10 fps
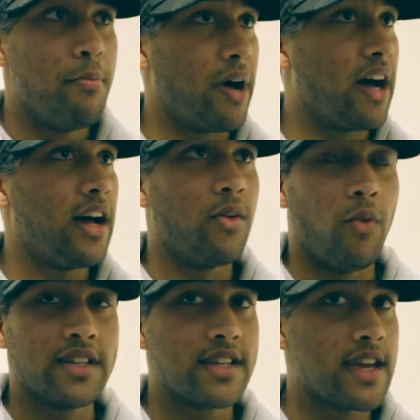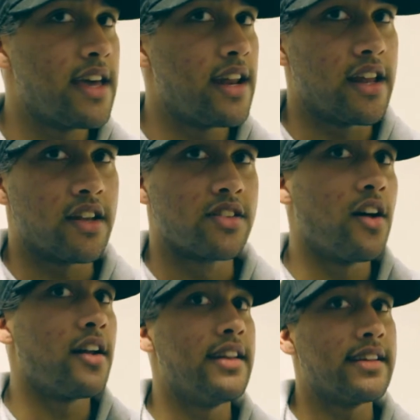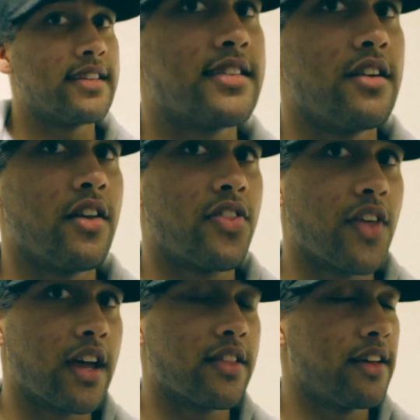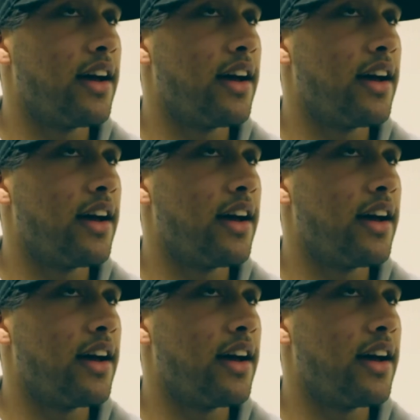But once again, it is not a necessary thing.